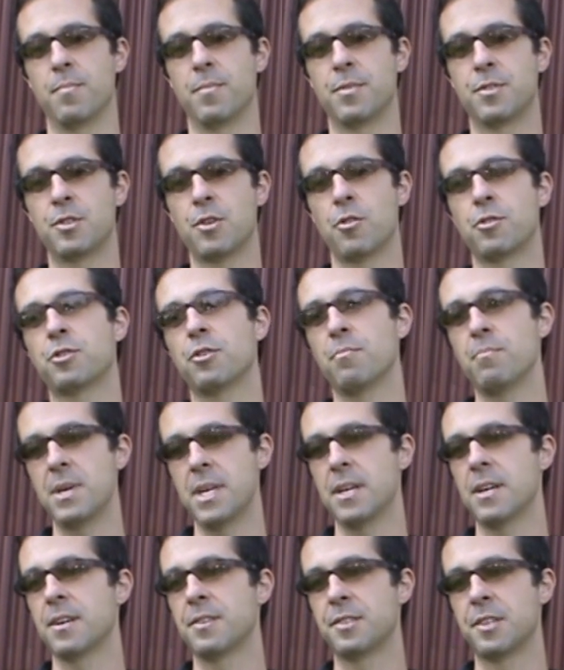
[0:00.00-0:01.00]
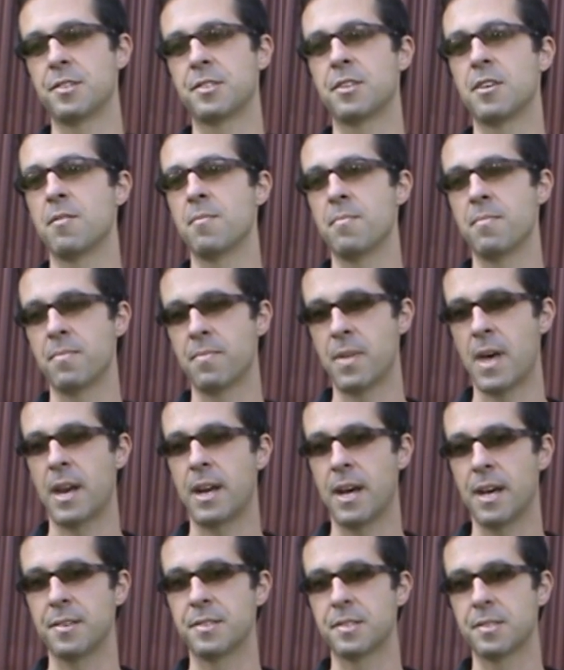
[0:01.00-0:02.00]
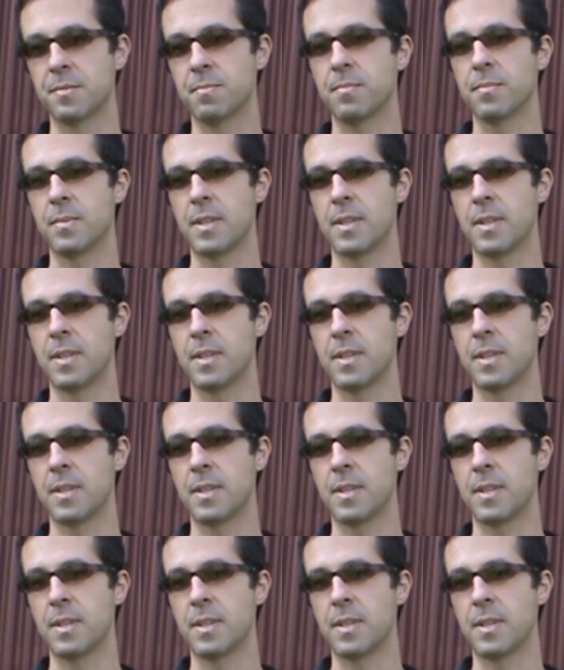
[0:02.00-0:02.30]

social media system that has